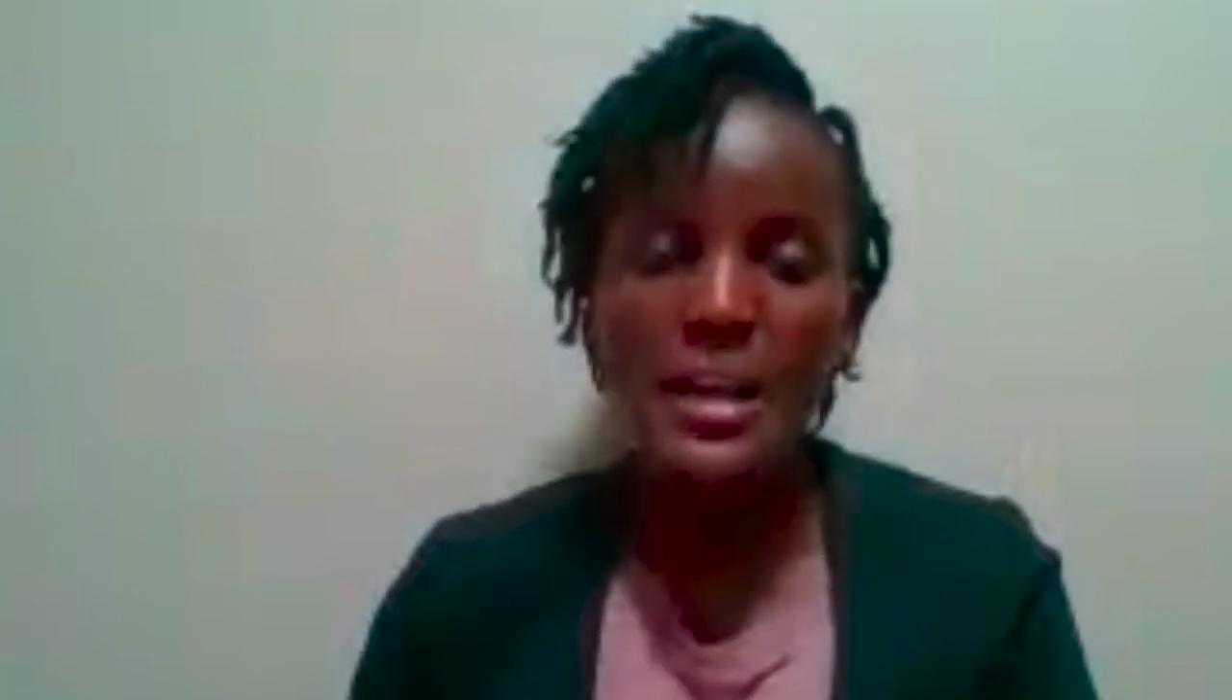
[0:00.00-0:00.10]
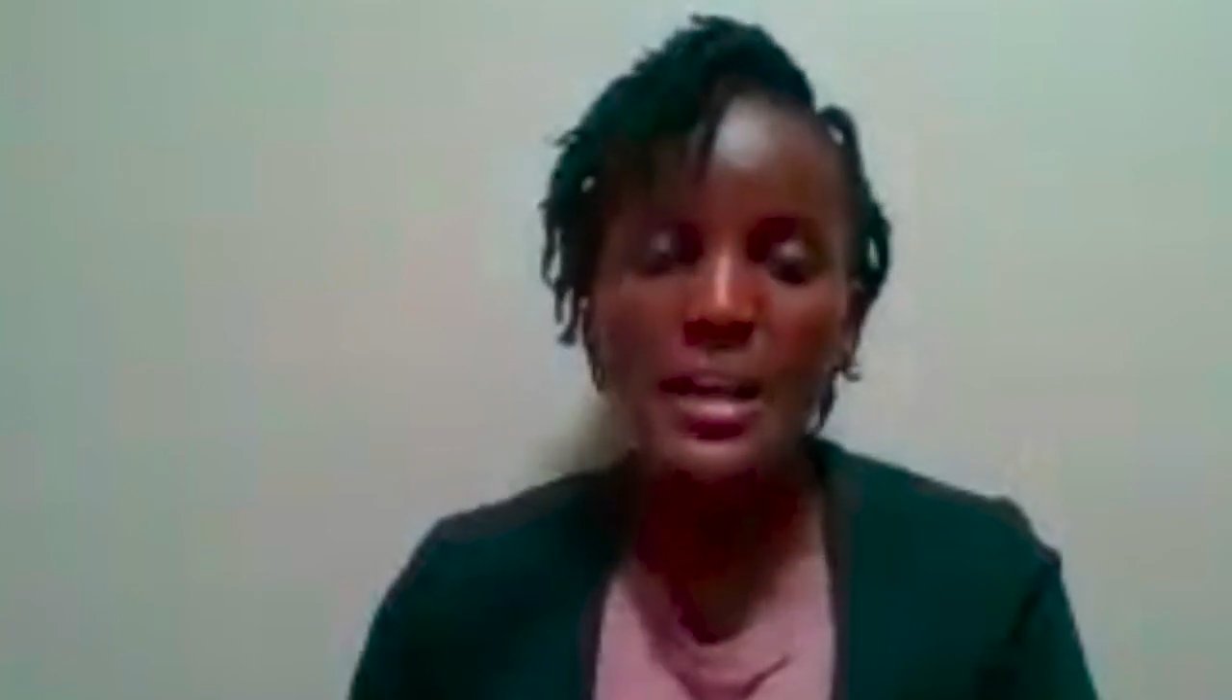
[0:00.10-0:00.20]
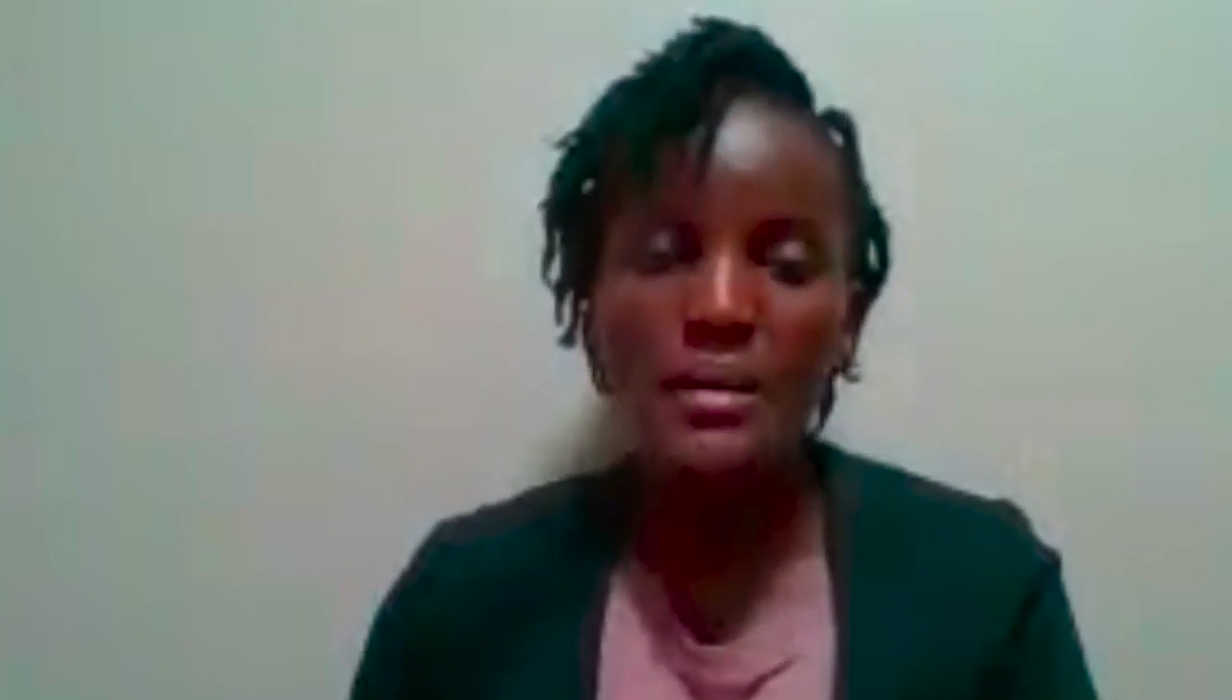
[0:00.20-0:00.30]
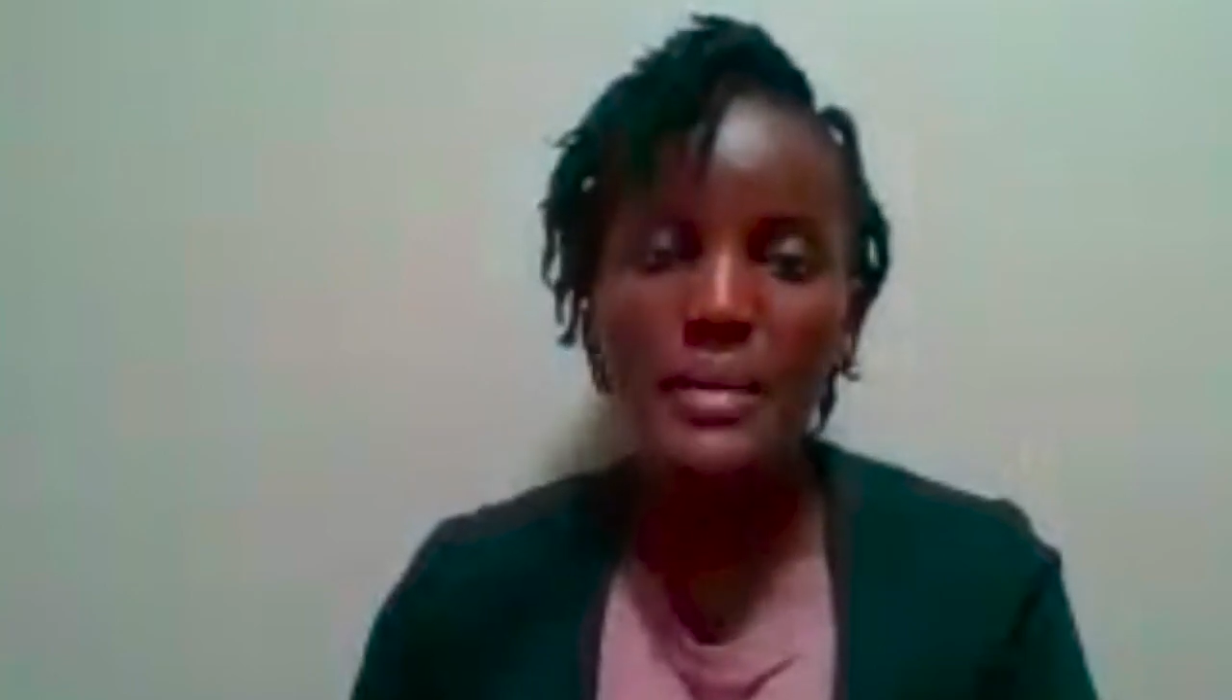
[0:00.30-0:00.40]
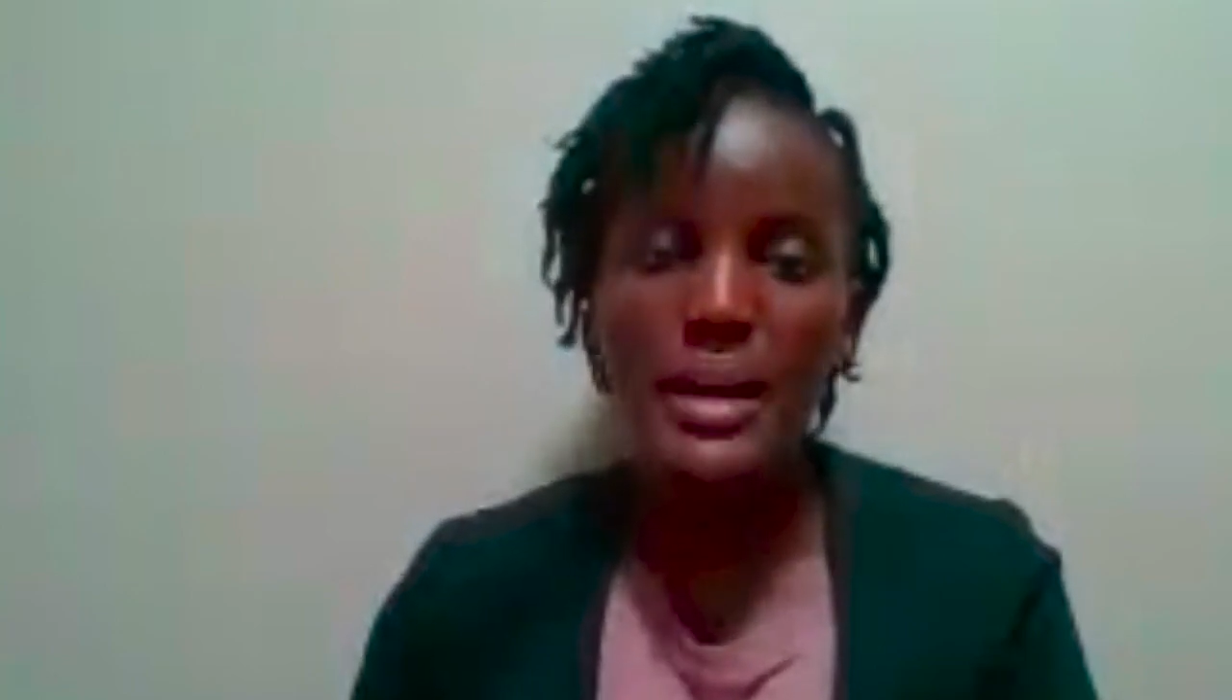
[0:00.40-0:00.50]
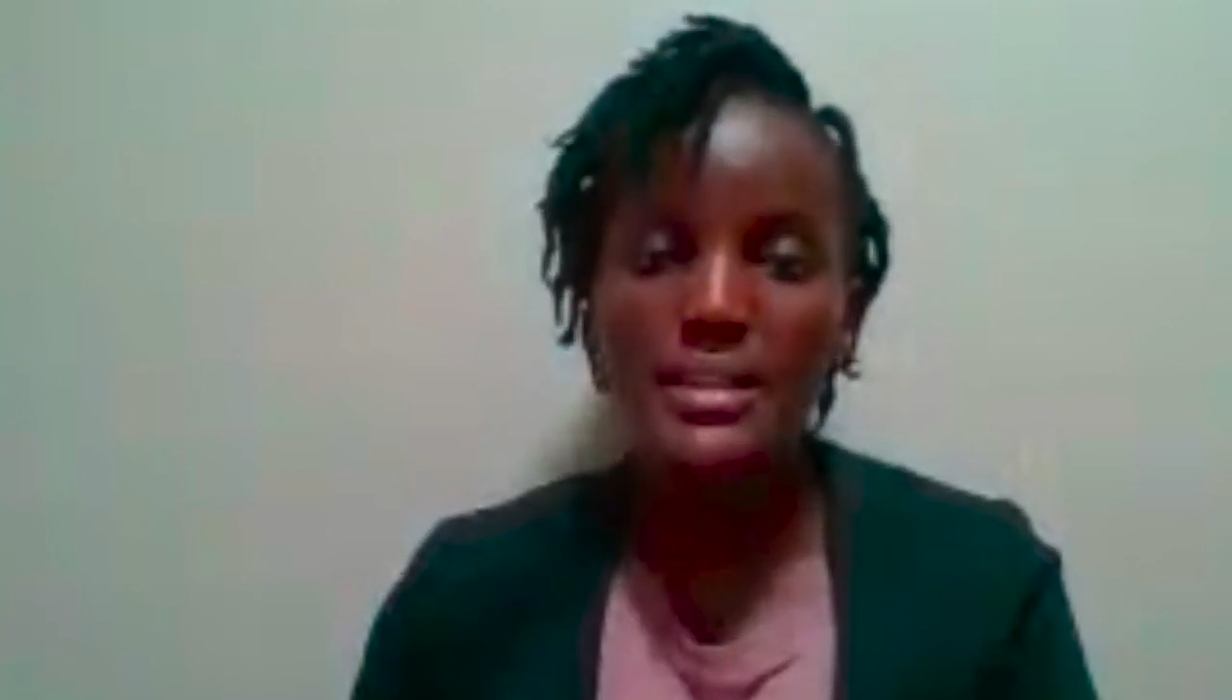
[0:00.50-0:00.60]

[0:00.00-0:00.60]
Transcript: 10